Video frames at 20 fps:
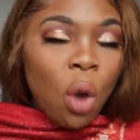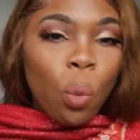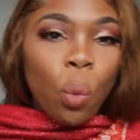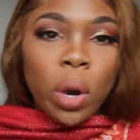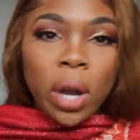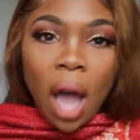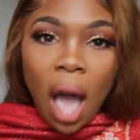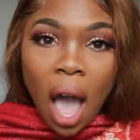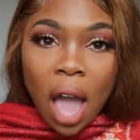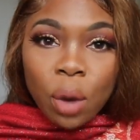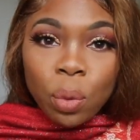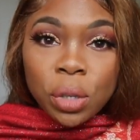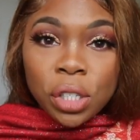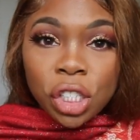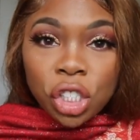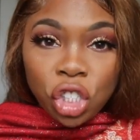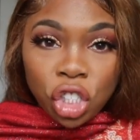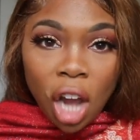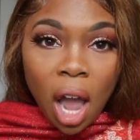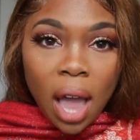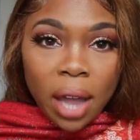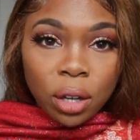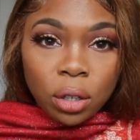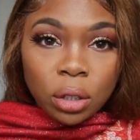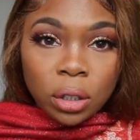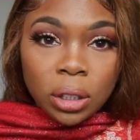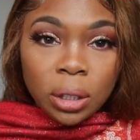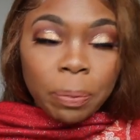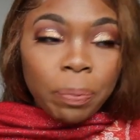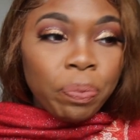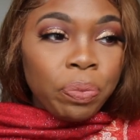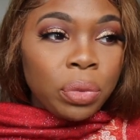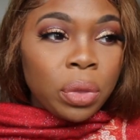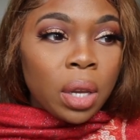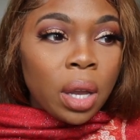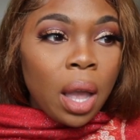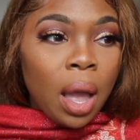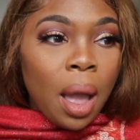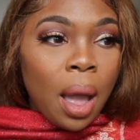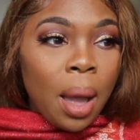When I was a child,
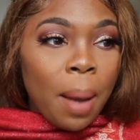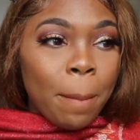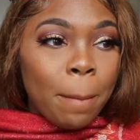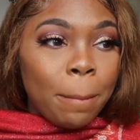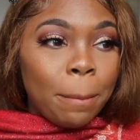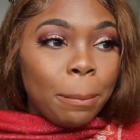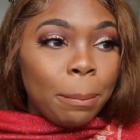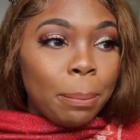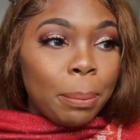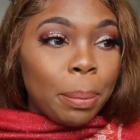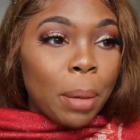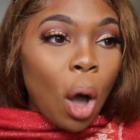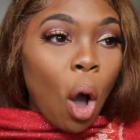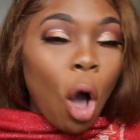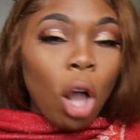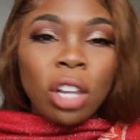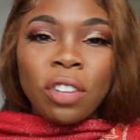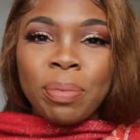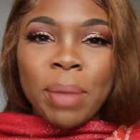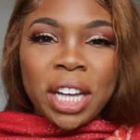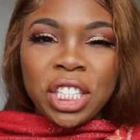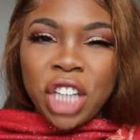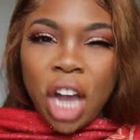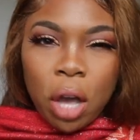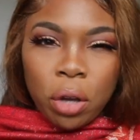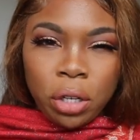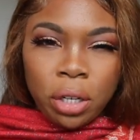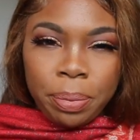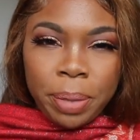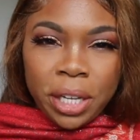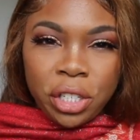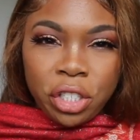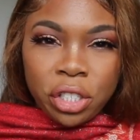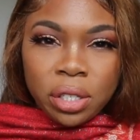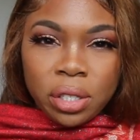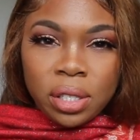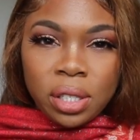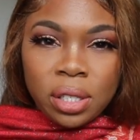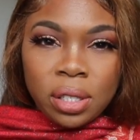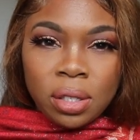all of my childhood
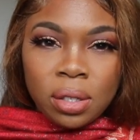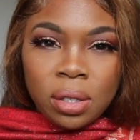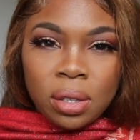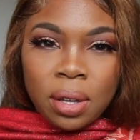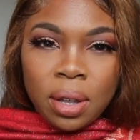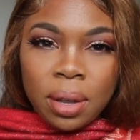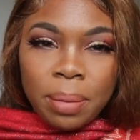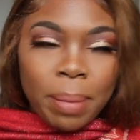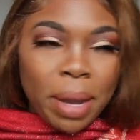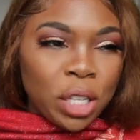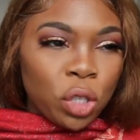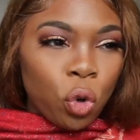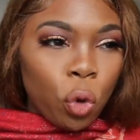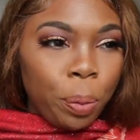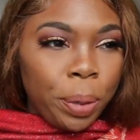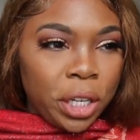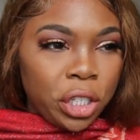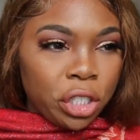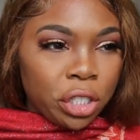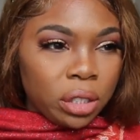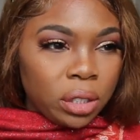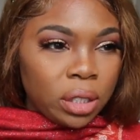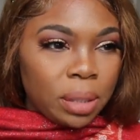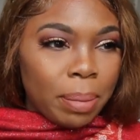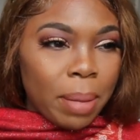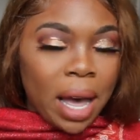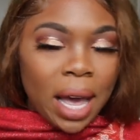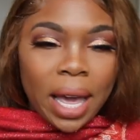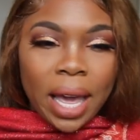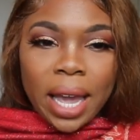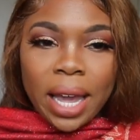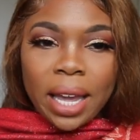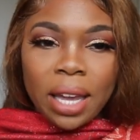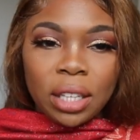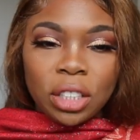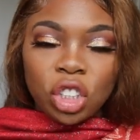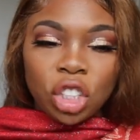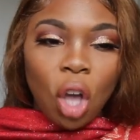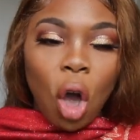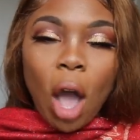pictures, my school pictures,
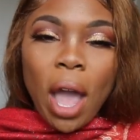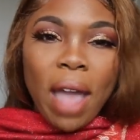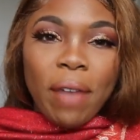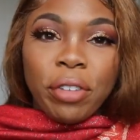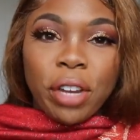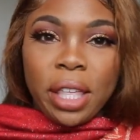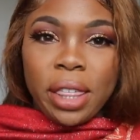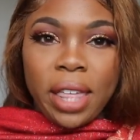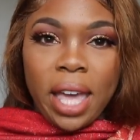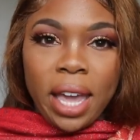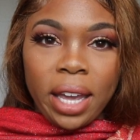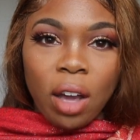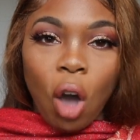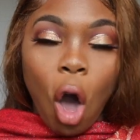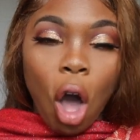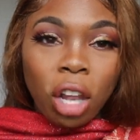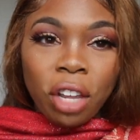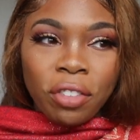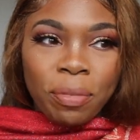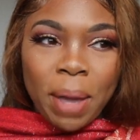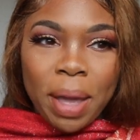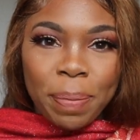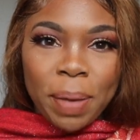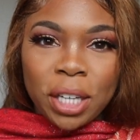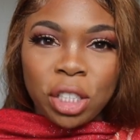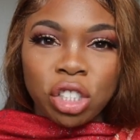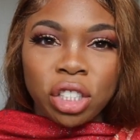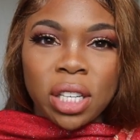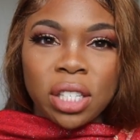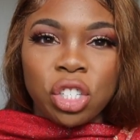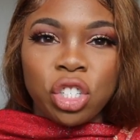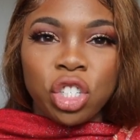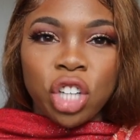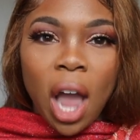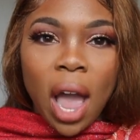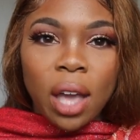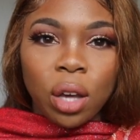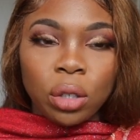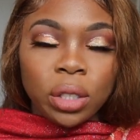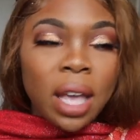my everything, all of my pictures as a
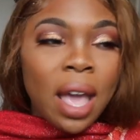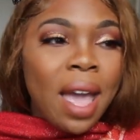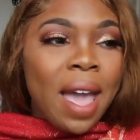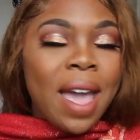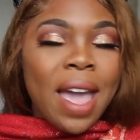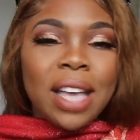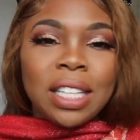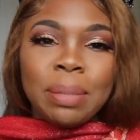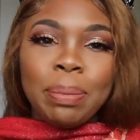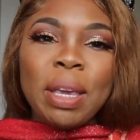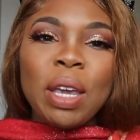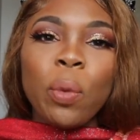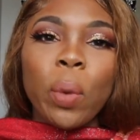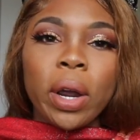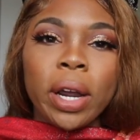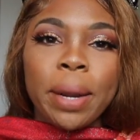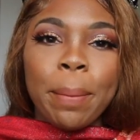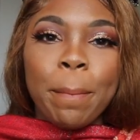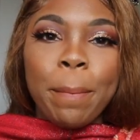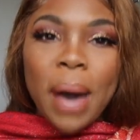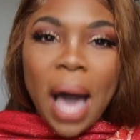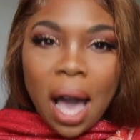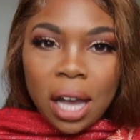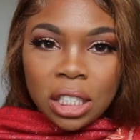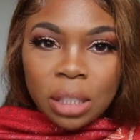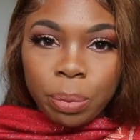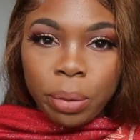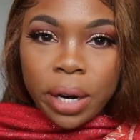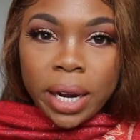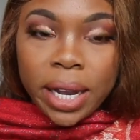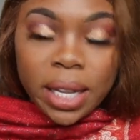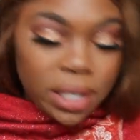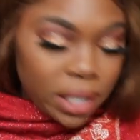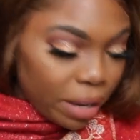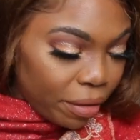child is me wearing box braids.